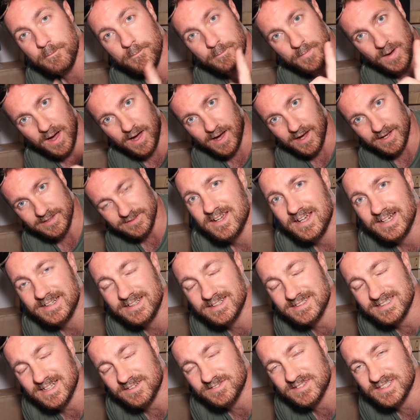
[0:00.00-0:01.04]
But it
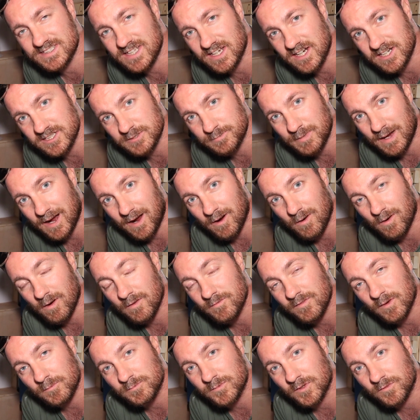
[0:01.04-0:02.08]
does have surge power of up